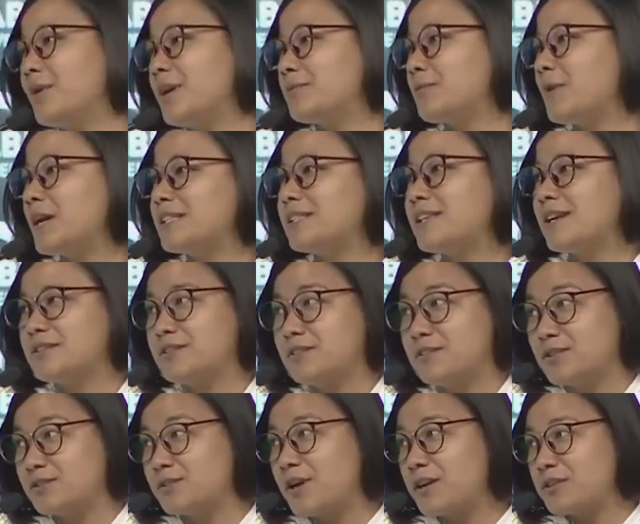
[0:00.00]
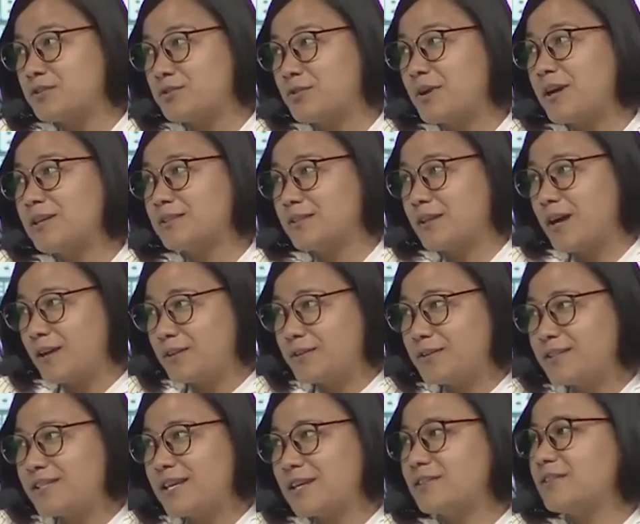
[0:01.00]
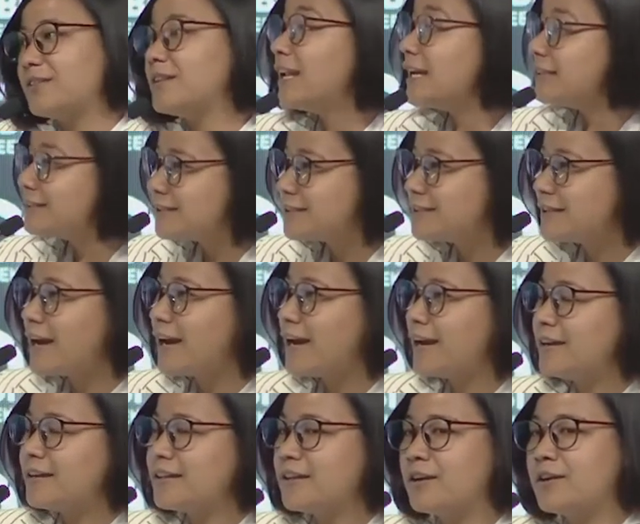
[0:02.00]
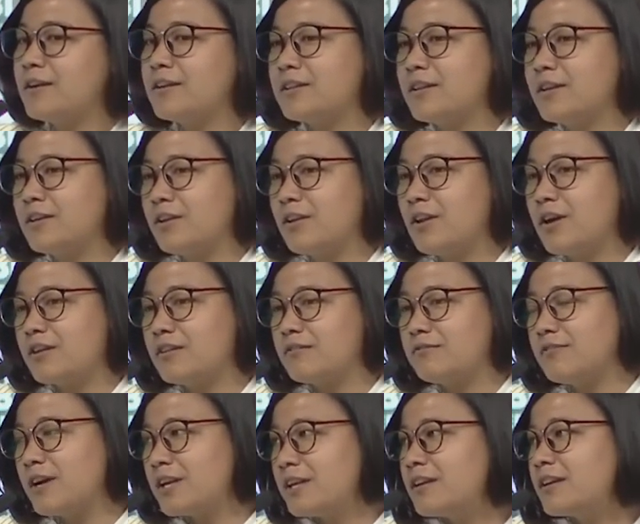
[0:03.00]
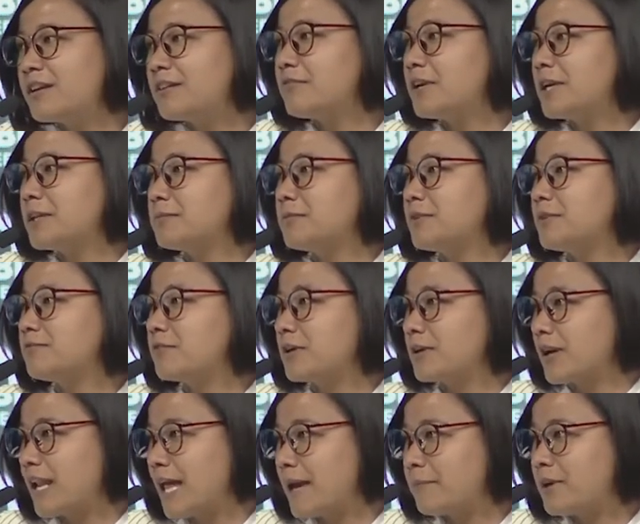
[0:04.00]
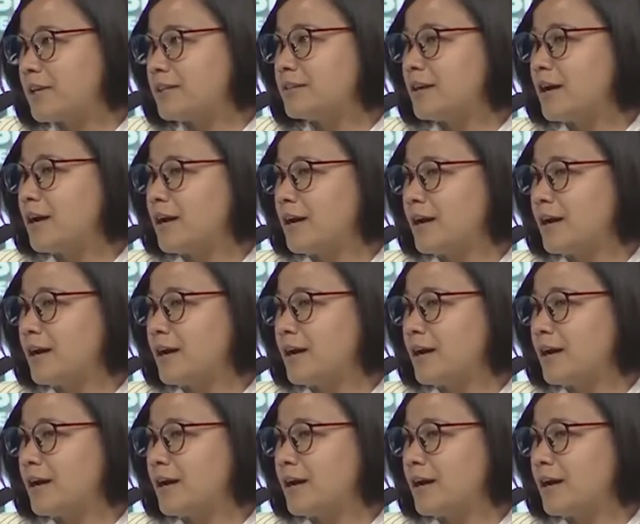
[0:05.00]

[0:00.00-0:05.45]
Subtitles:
One sector does not trust the other sector. Let's say there are a lot of funding available for climate